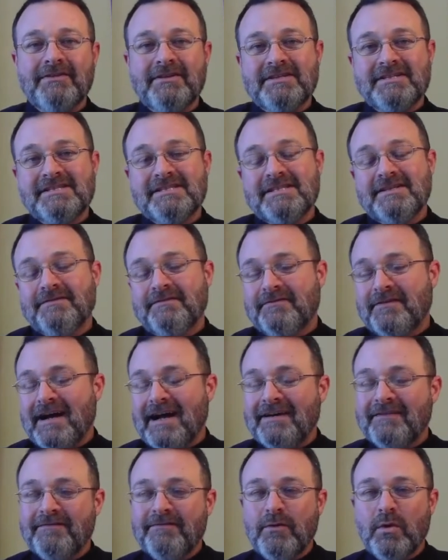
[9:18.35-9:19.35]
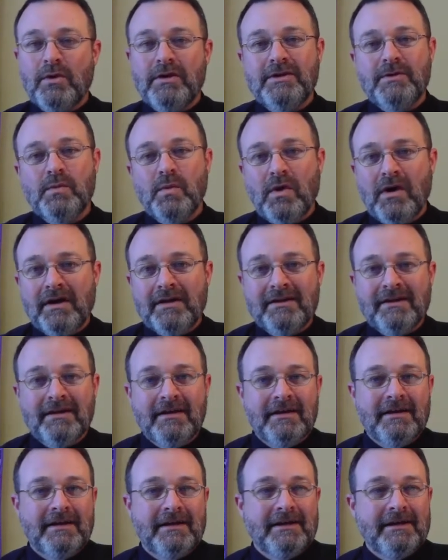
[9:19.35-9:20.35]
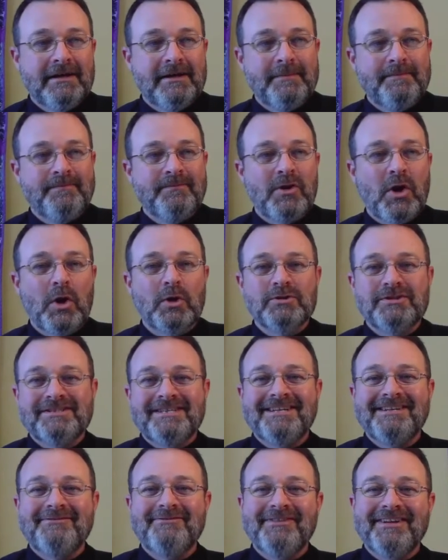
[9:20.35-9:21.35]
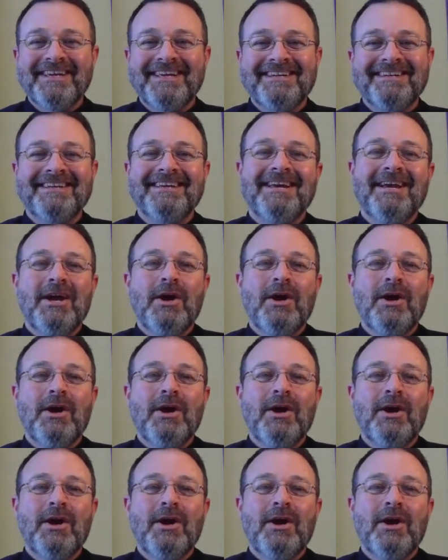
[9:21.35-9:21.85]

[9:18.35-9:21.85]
This is a 5-4-1 hosted event